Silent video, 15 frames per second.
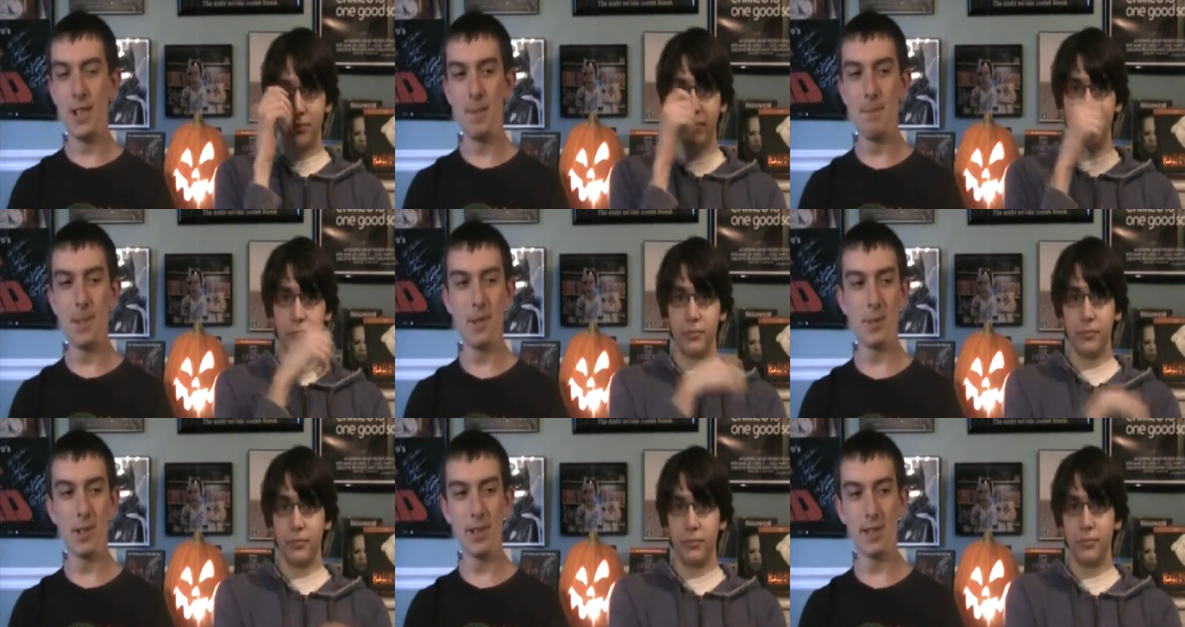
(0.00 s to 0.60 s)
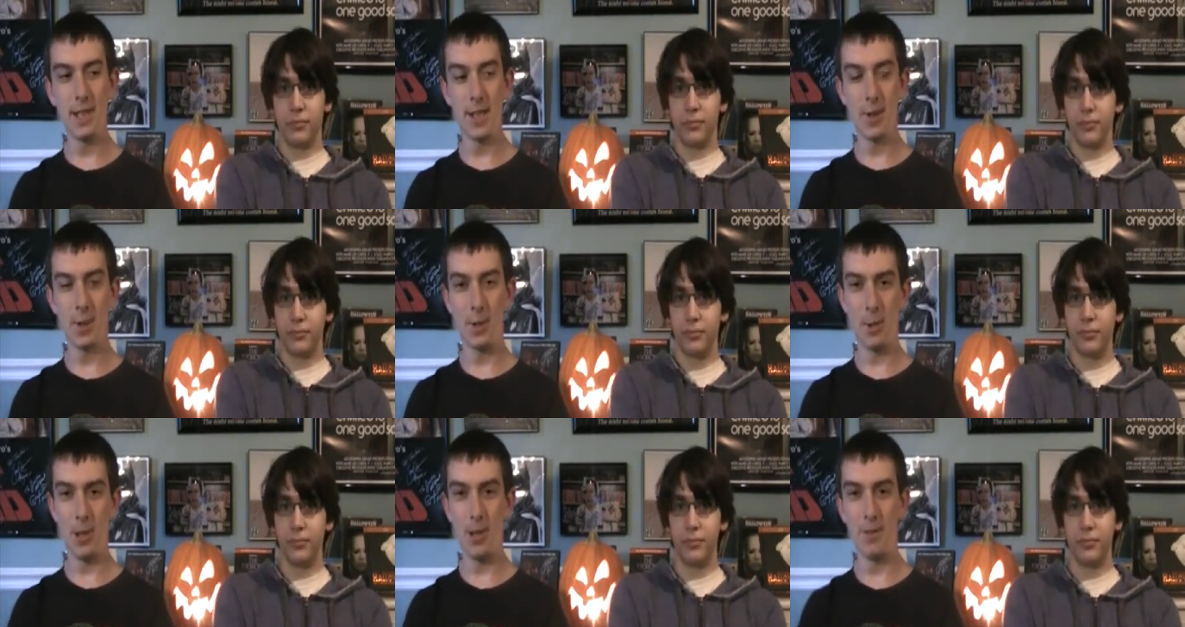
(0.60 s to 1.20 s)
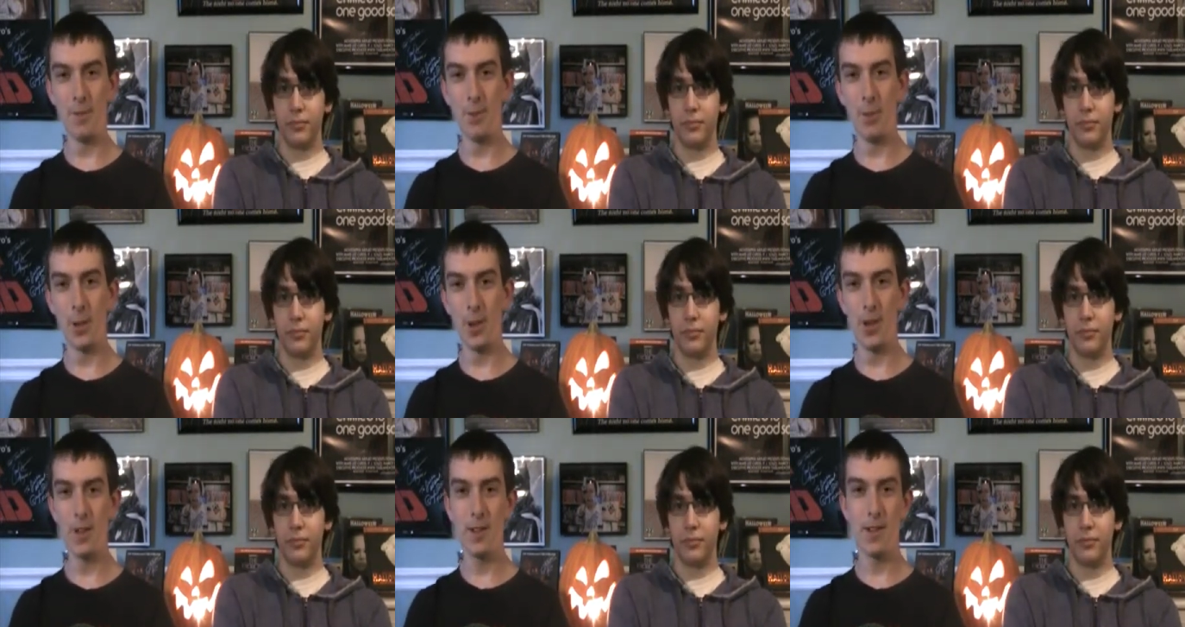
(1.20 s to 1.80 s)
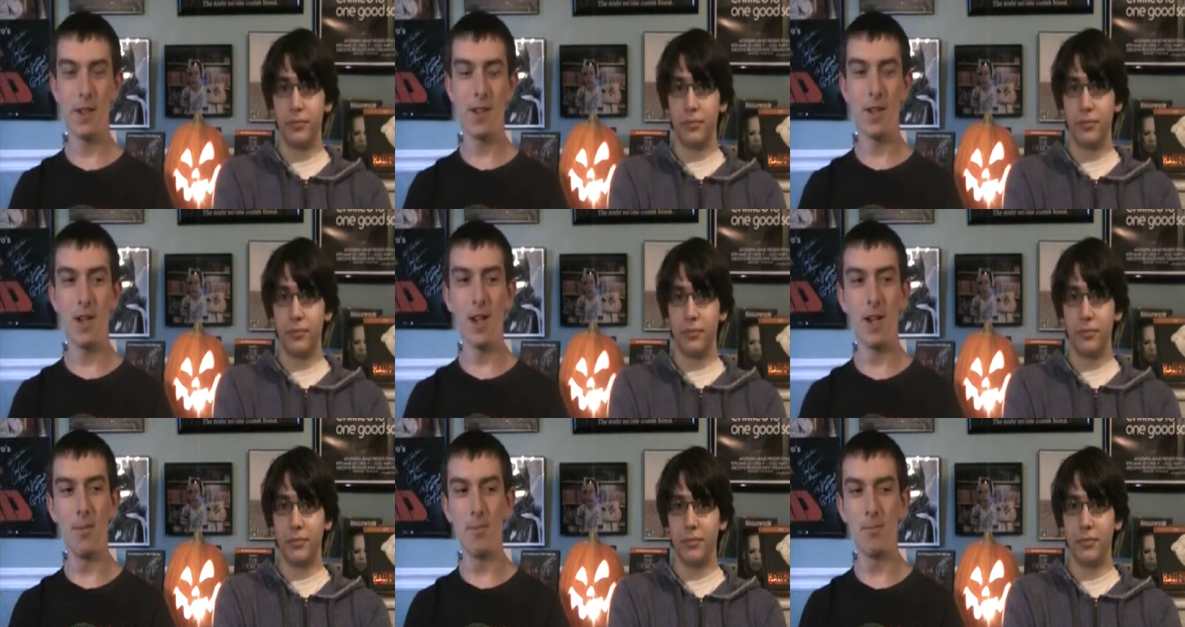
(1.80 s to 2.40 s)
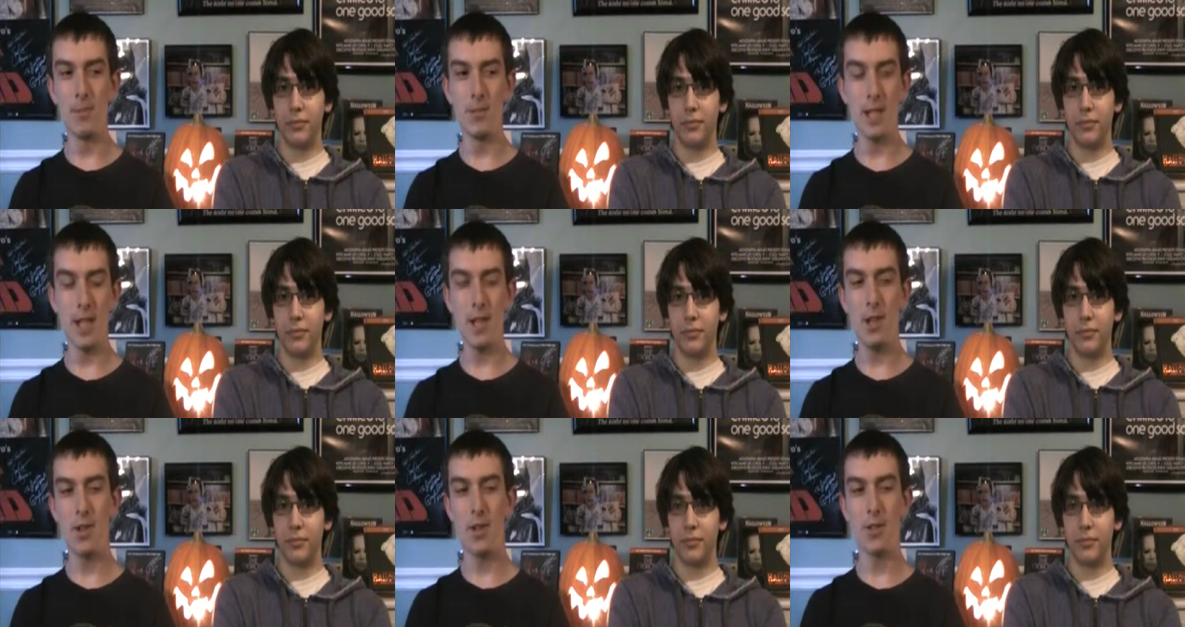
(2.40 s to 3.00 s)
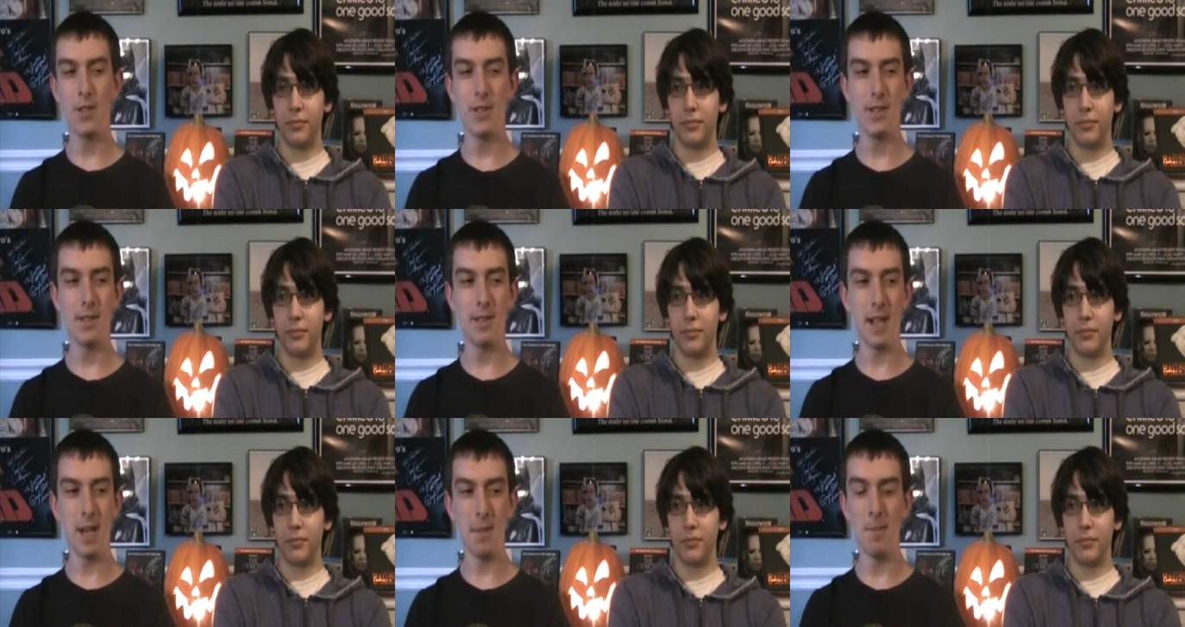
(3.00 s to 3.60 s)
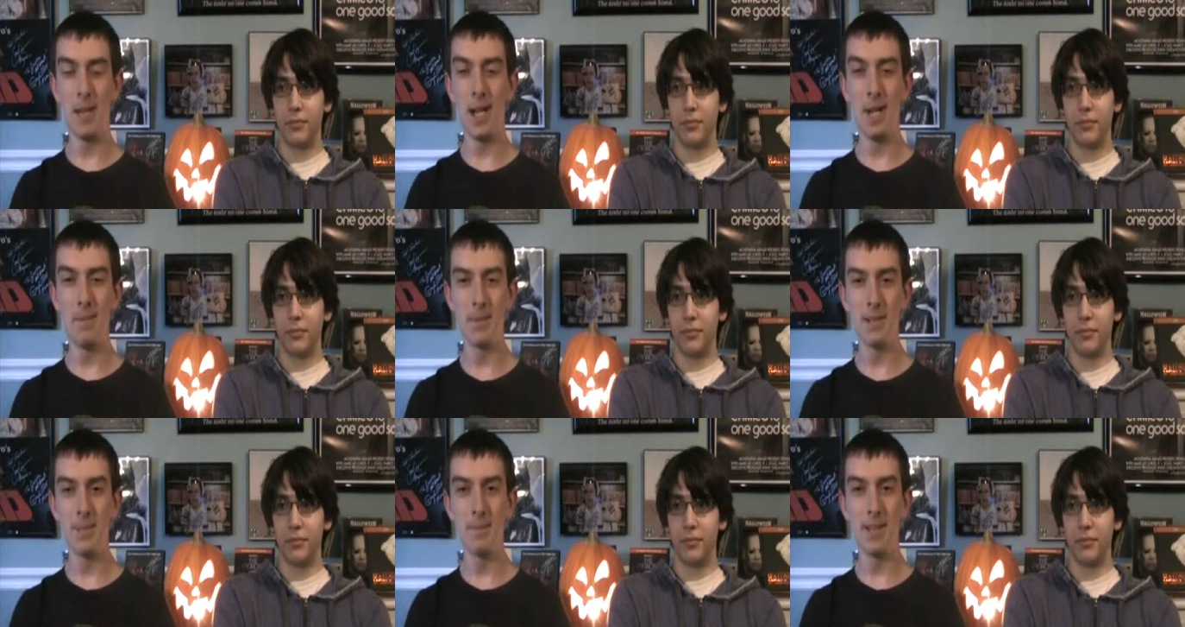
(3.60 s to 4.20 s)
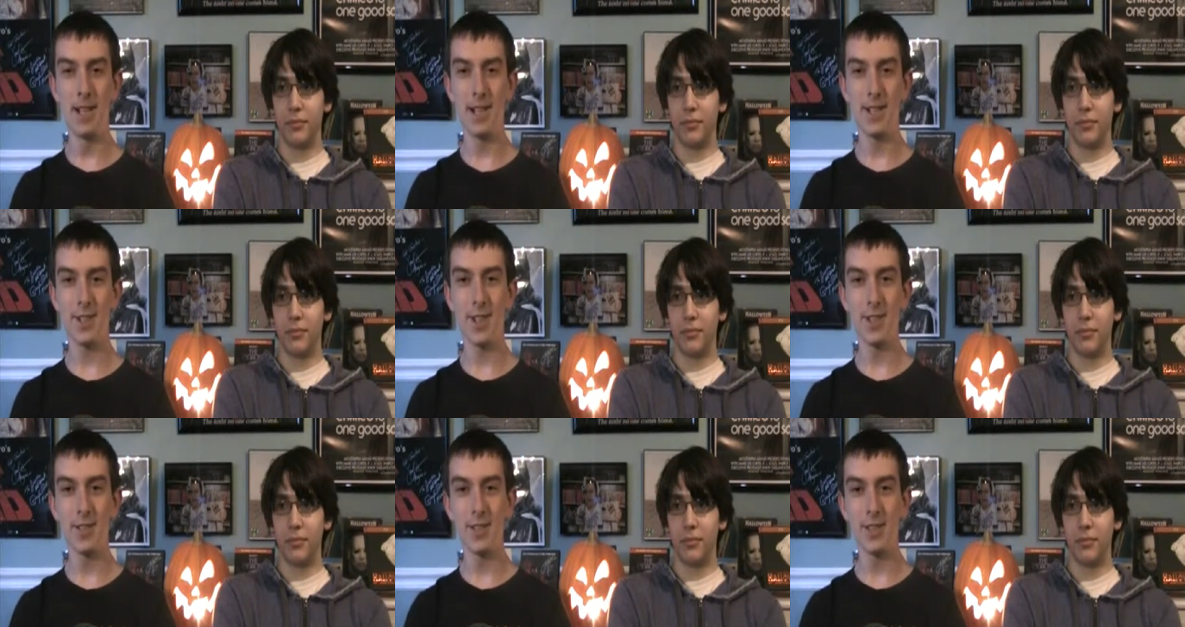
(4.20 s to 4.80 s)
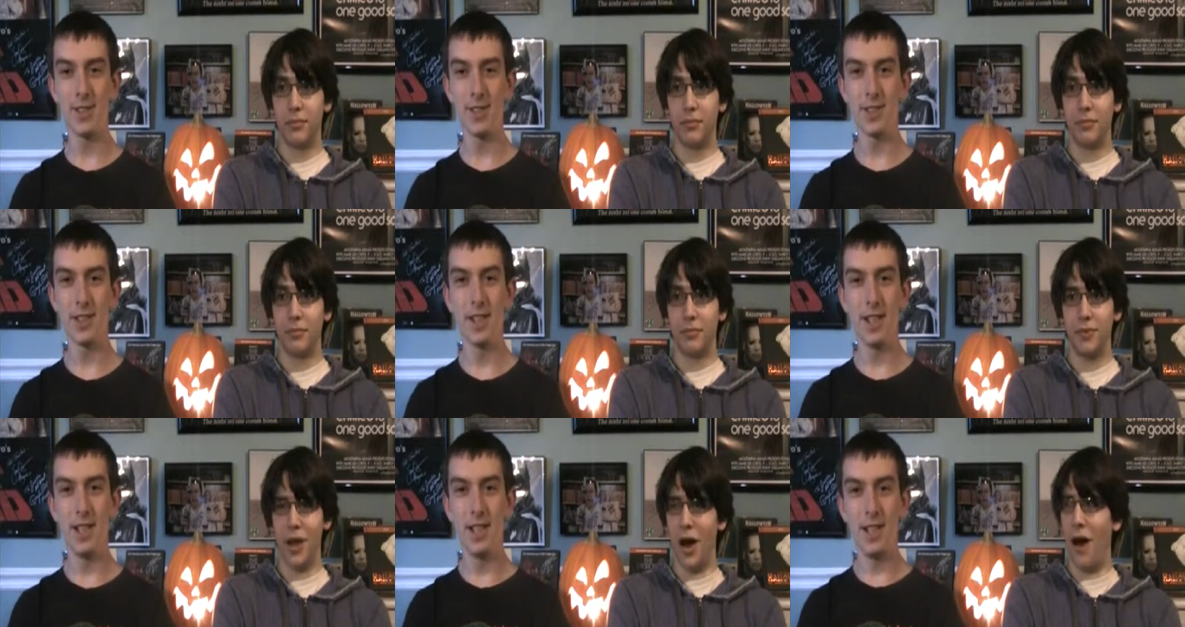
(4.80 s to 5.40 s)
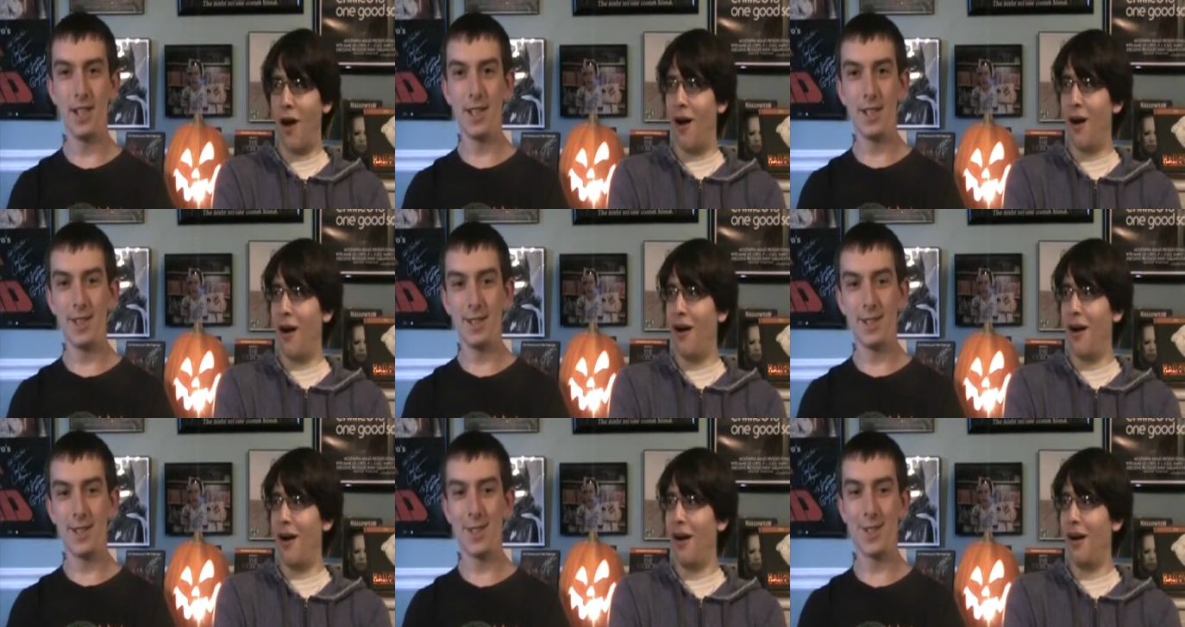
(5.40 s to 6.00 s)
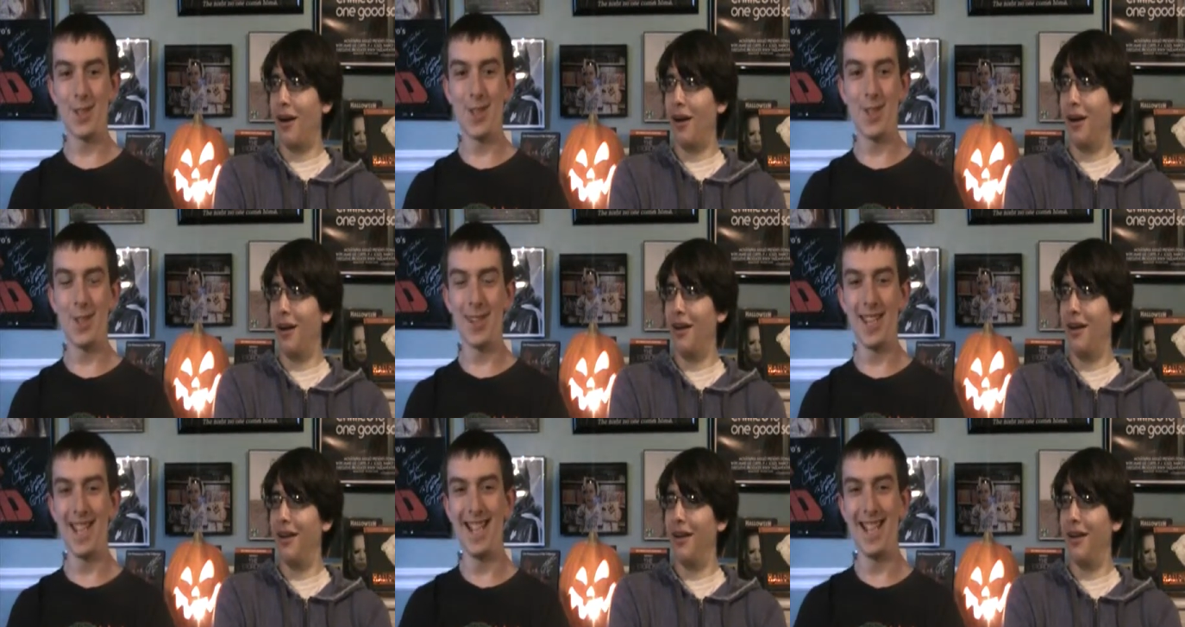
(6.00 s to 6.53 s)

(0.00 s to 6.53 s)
Speaker 1: In between Psycho 3 and 4, um, Psycho 3 kind of bombed at the box office. No. So